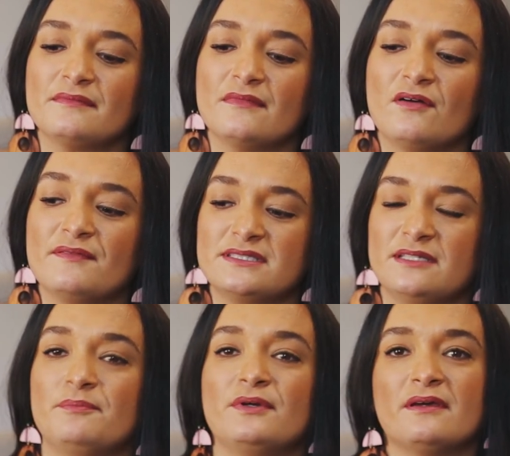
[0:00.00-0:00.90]

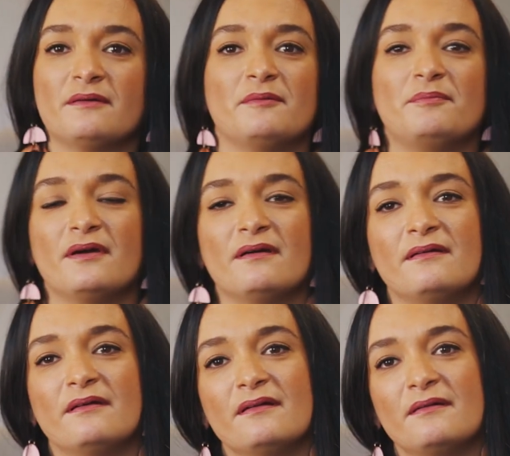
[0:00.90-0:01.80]
obviously put
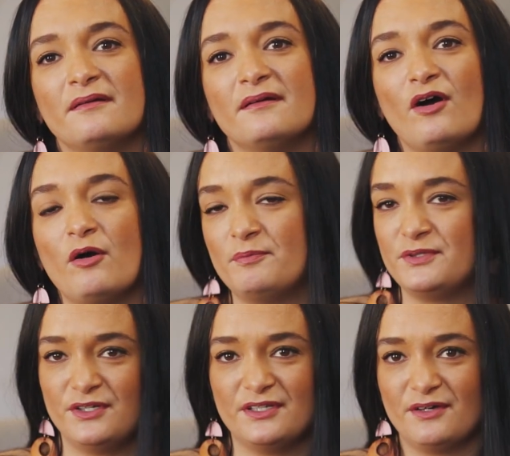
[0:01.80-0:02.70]
an
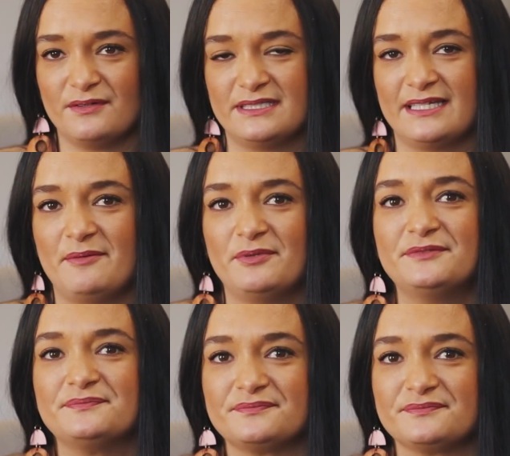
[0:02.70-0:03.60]
opportunity on the table.